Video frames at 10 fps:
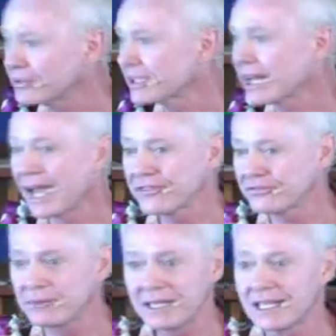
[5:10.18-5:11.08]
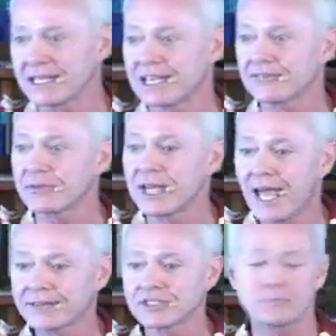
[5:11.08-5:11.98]
would life be if we
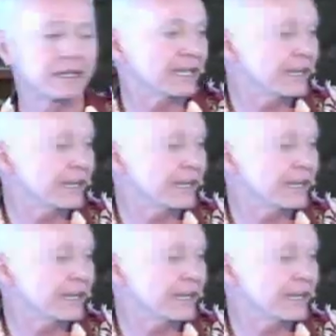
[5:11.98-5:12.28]
had to spend